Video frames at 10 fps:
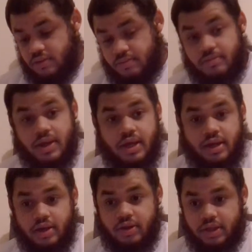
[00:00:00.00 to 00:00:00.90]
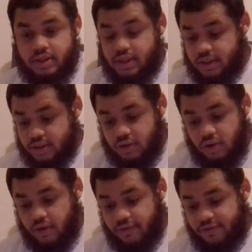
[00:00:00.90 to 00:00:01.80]
Man, yo, this list is
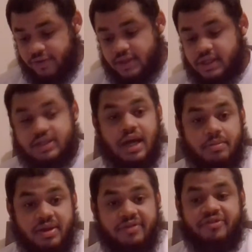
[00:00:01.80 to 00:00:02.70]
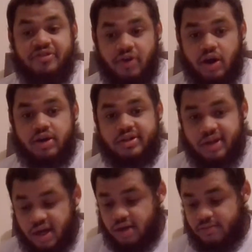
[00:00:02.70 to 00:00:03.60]
off. This list got me fucked
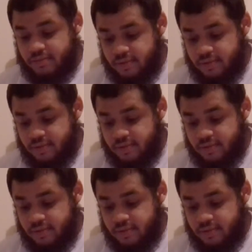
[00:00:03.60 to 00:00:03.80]
up.